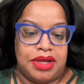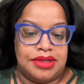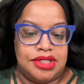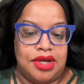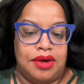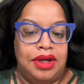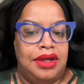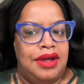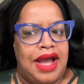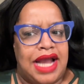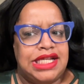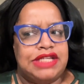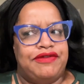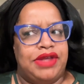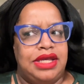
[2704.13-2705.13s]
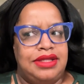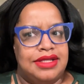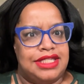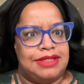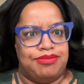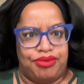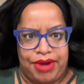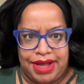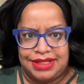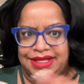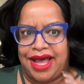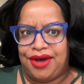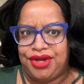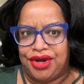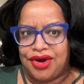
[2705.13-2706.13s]
So I just feel like this spreads
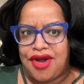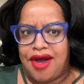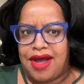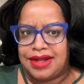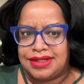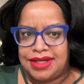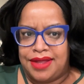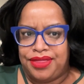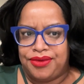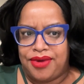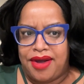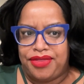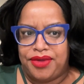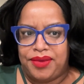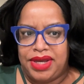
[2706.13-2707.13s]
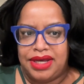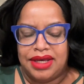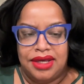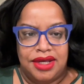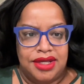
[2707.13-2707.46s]
out your content throughout the week.